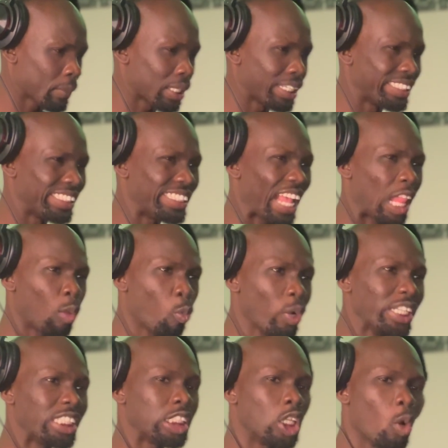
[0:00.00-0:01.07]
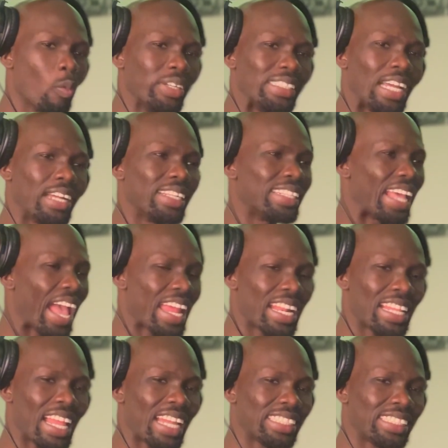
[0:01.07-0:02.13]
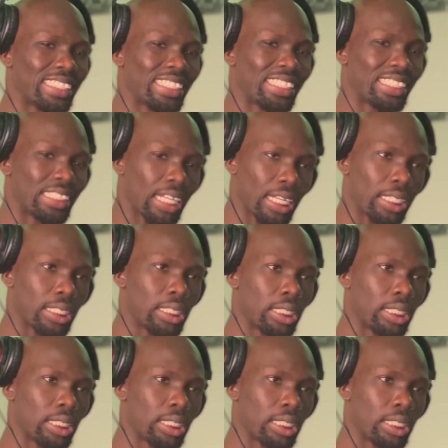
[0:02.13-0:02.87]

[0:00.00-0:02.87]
Shall we slow it down and analyze this shit?